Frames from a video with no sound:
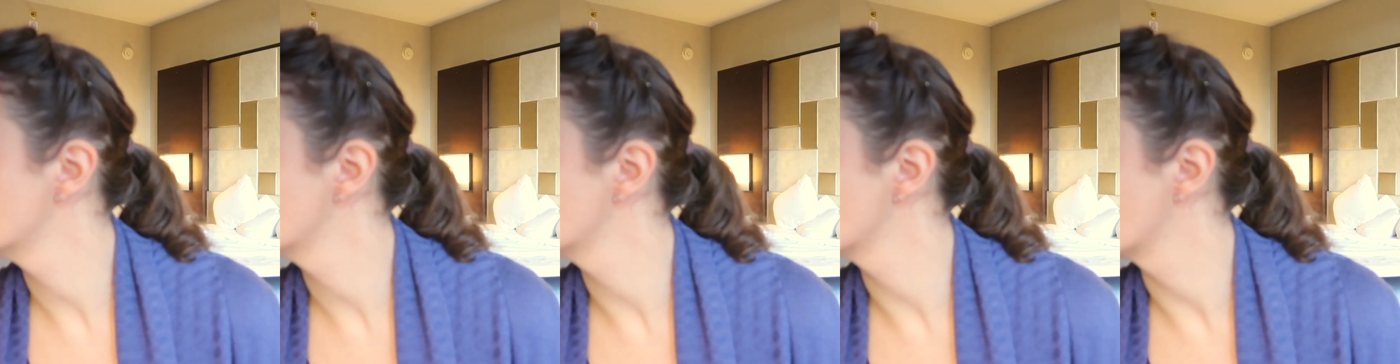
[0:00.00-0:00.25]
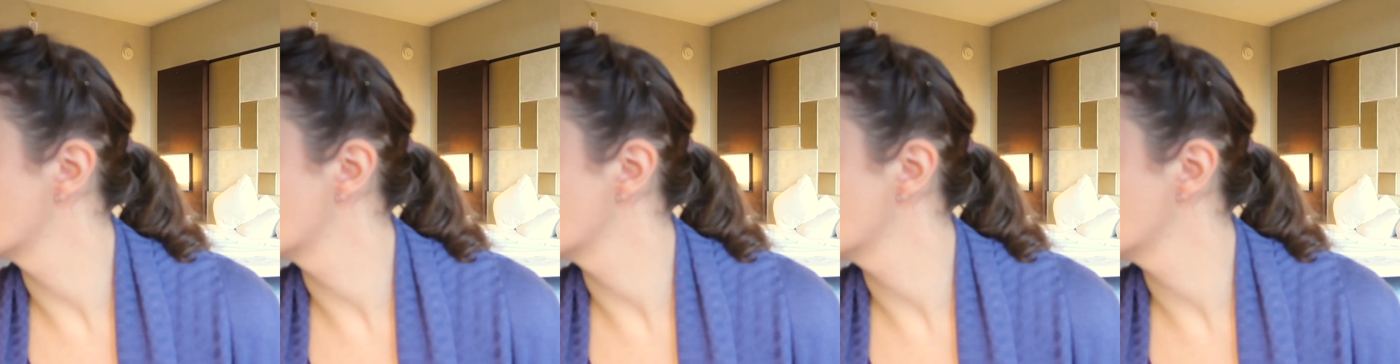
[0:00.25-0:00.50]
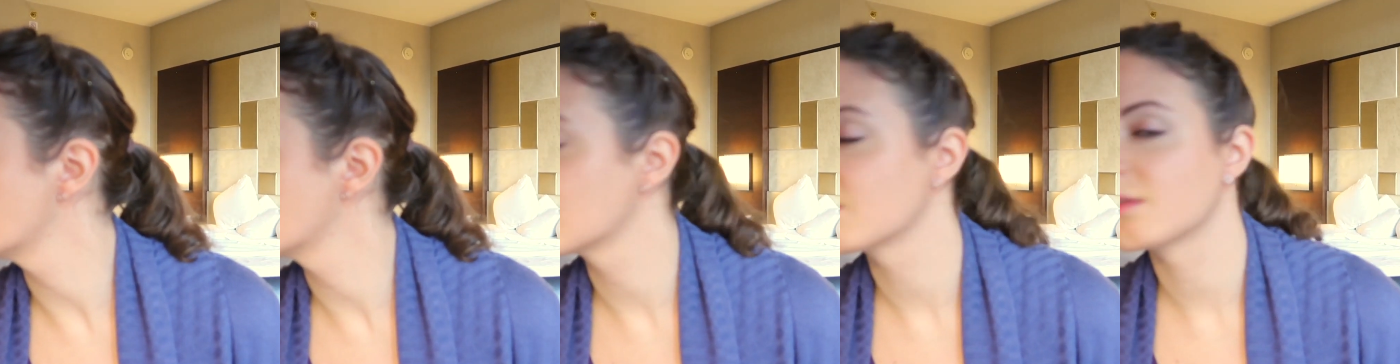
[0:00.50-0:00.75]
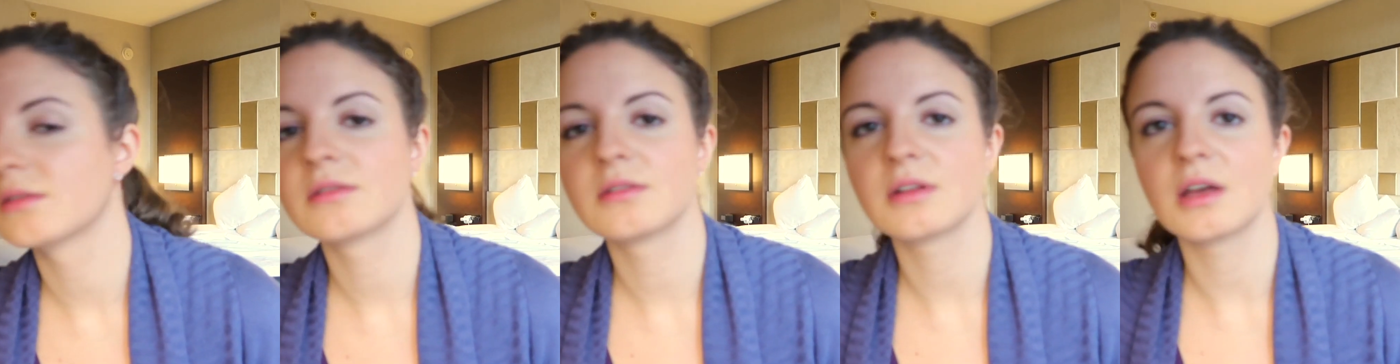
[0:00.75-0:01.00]
Sorry,
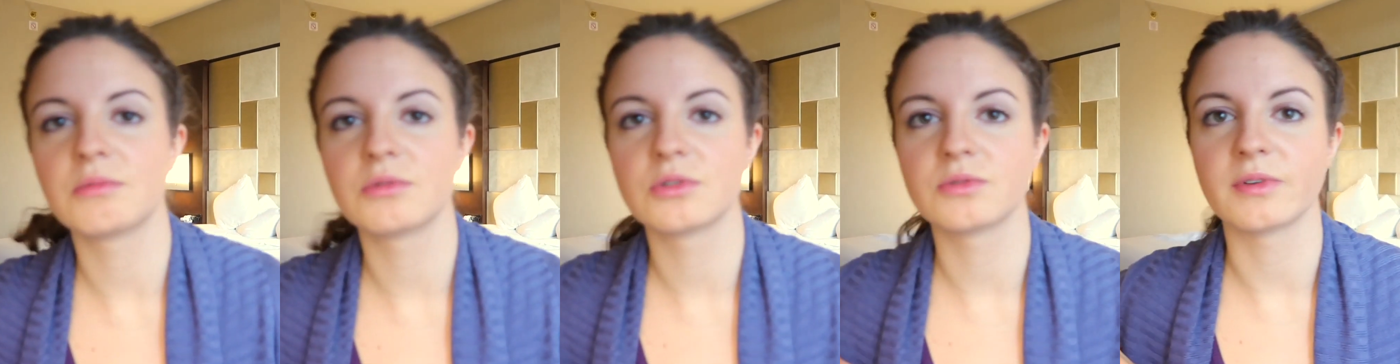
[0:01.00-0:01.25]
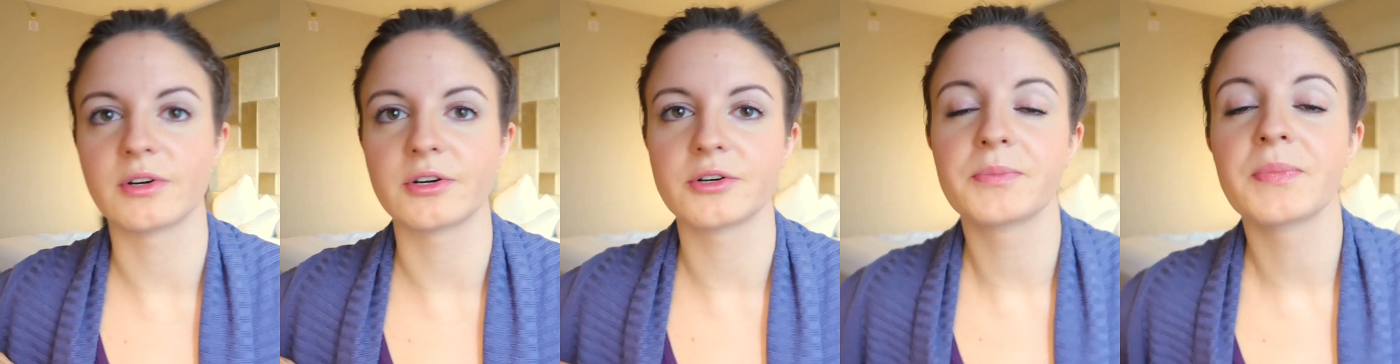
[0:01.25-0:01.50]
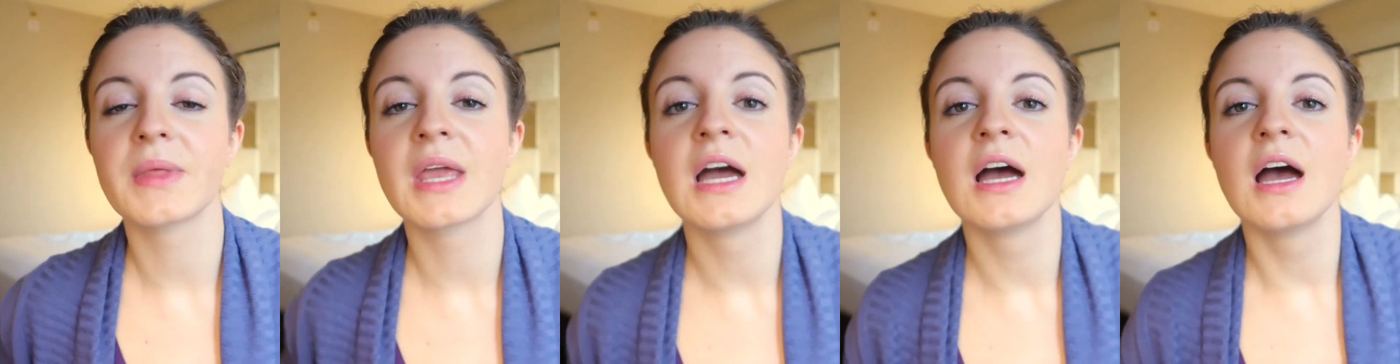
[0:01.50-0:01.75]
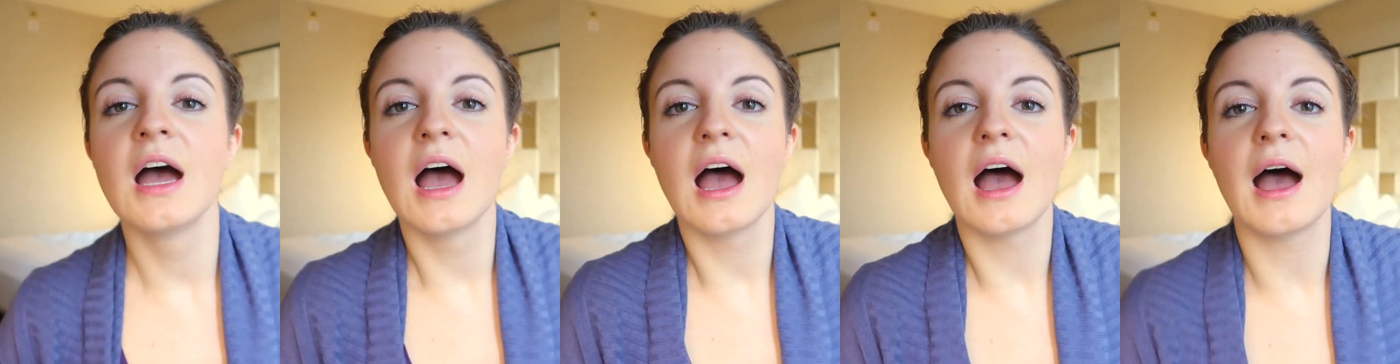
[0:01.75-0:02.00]
that was weird.
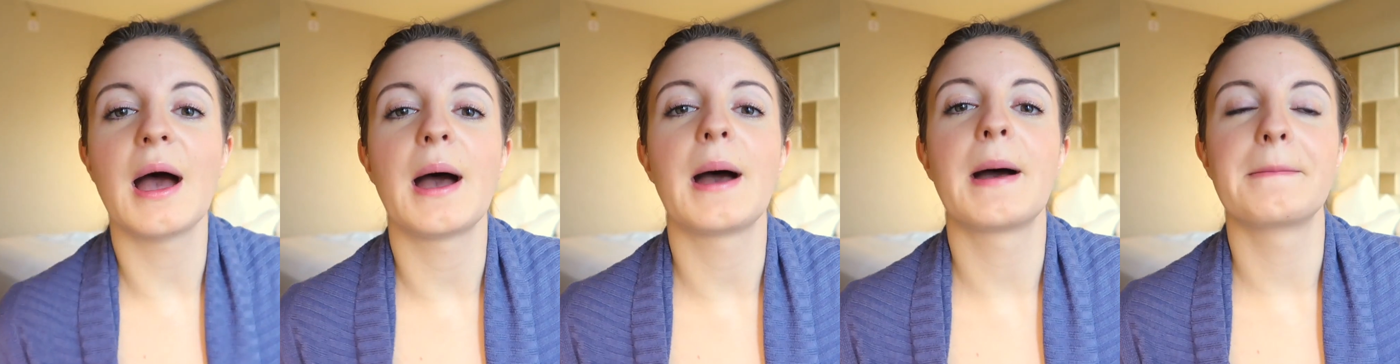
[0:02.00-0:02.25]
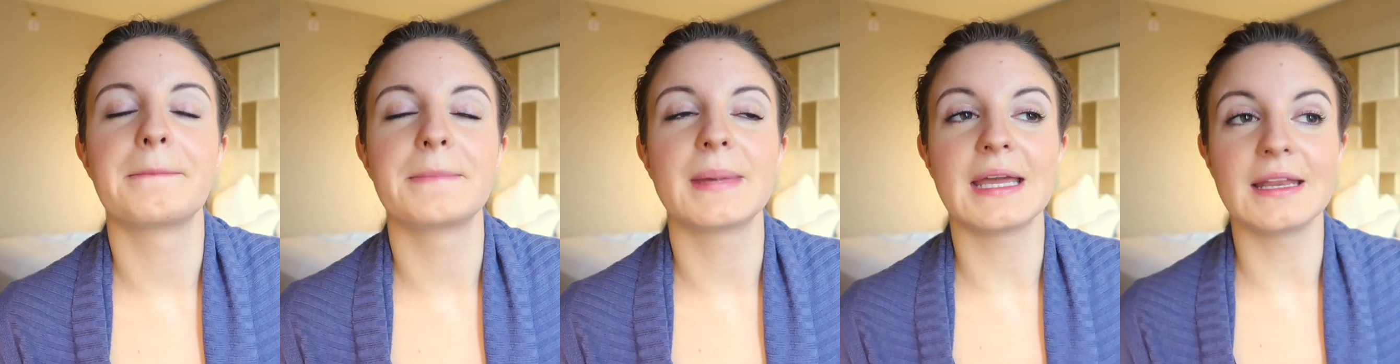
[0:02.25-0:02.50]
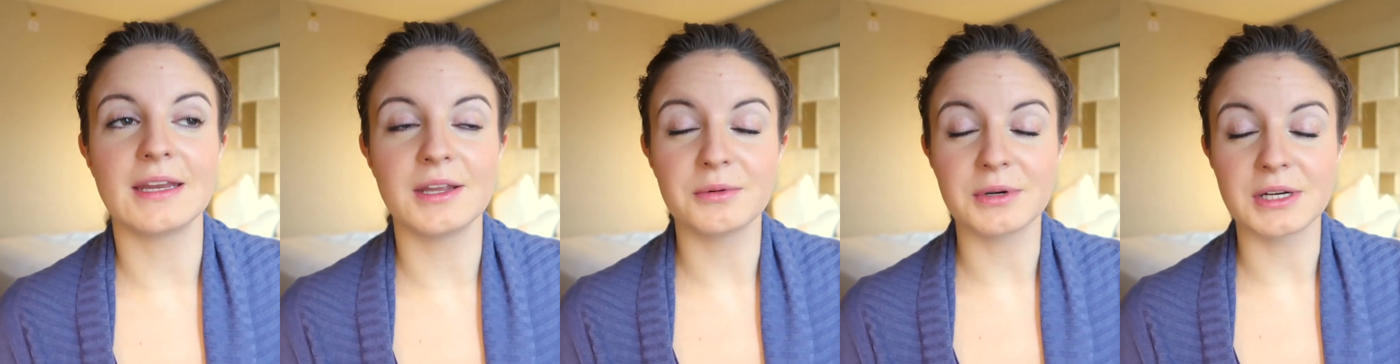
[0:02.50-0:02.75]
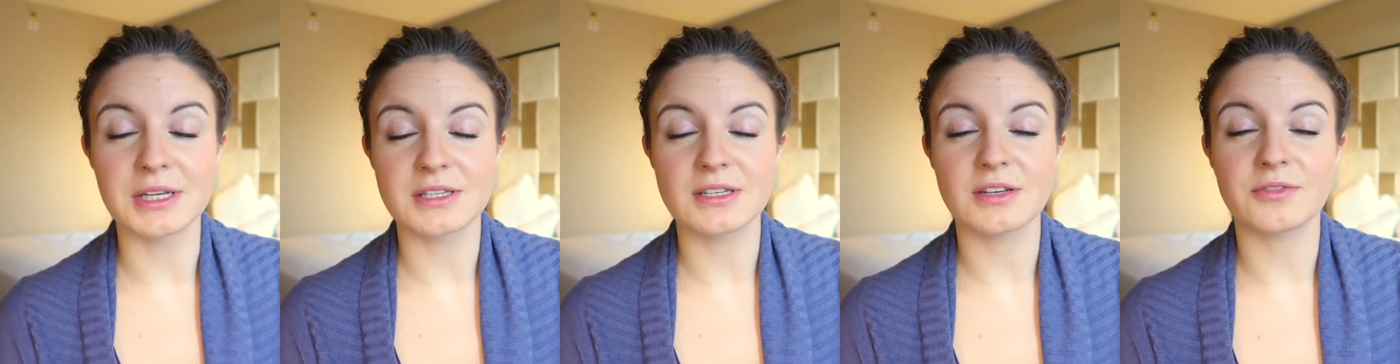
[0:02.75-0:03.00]

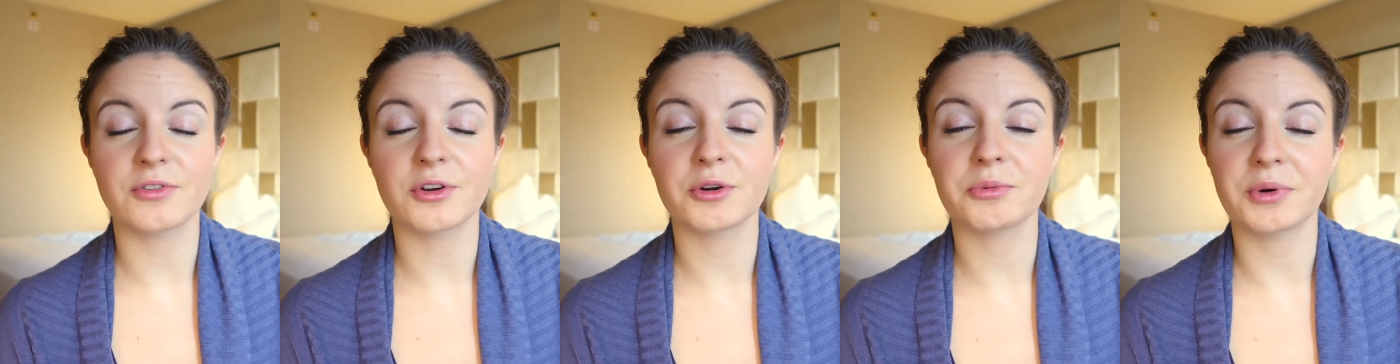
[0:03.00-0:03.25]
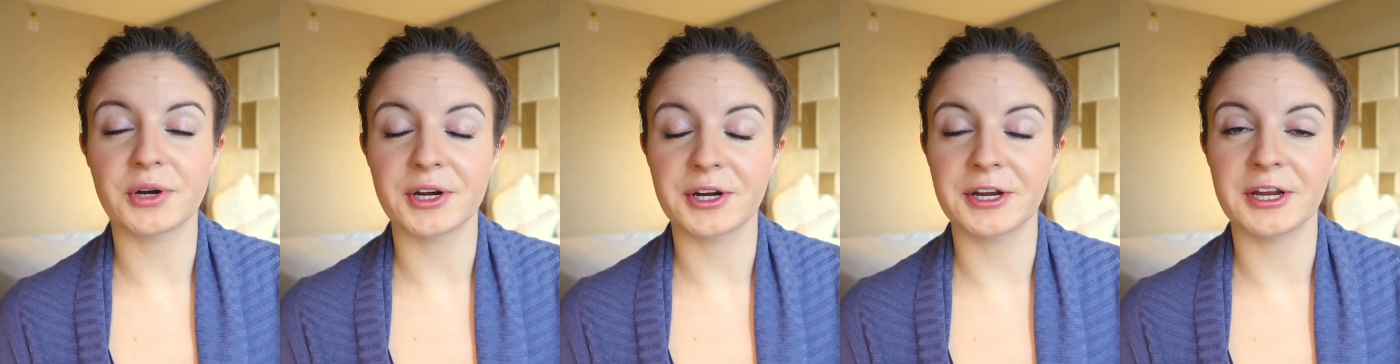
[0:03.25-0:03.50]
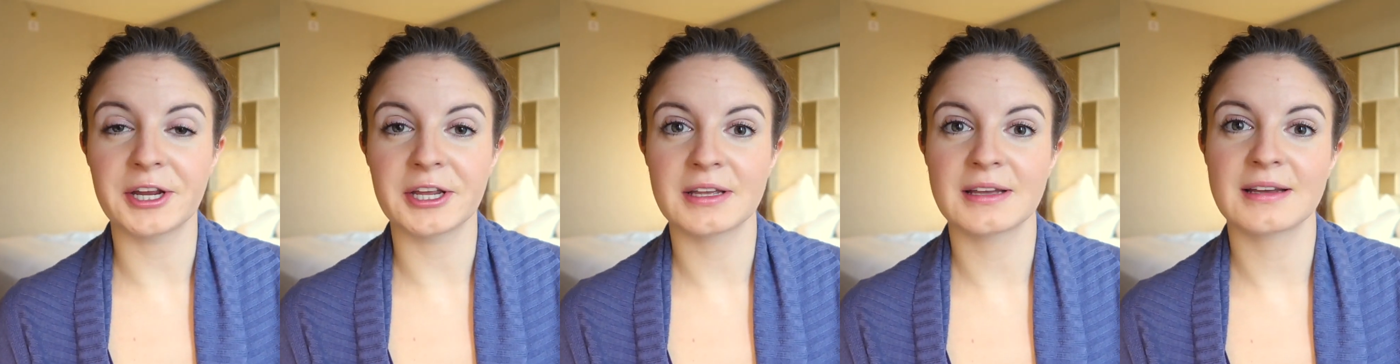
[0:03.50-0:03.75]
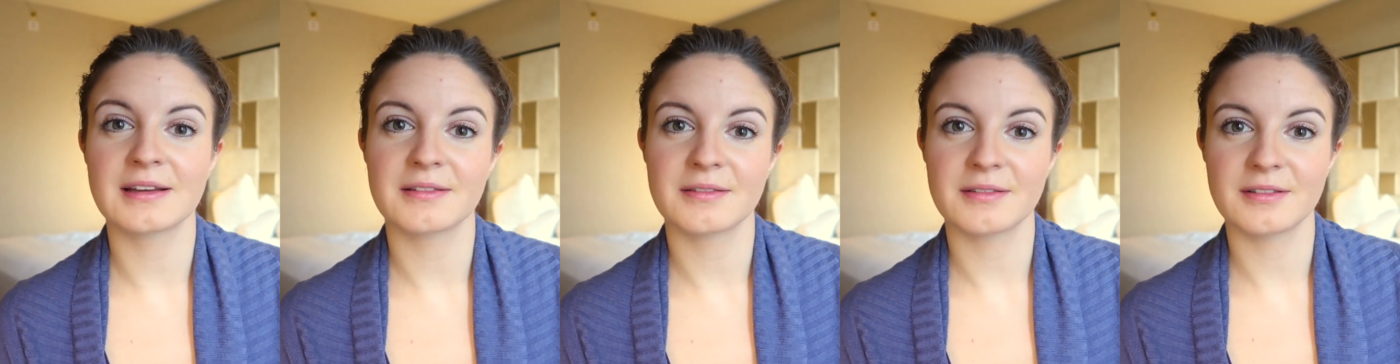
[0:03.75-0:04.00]
Anyways, if you're
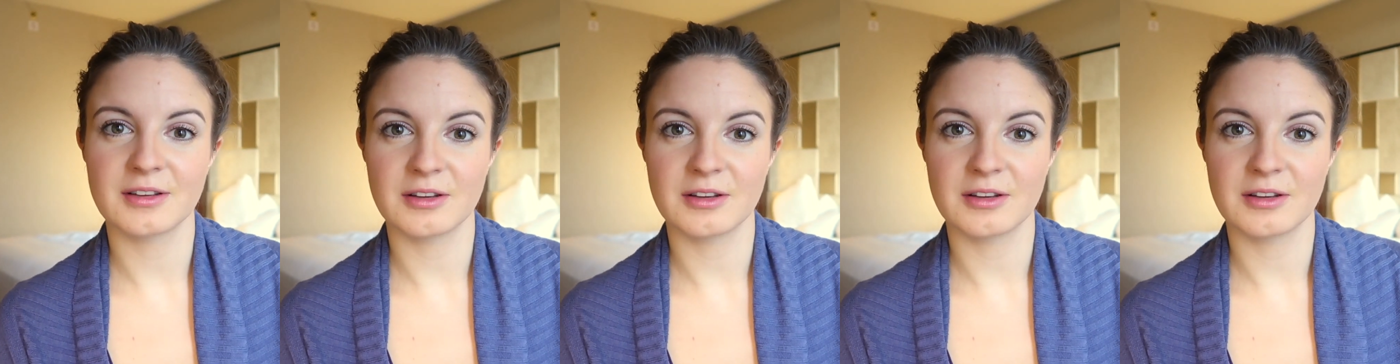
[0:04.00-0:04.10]
wearing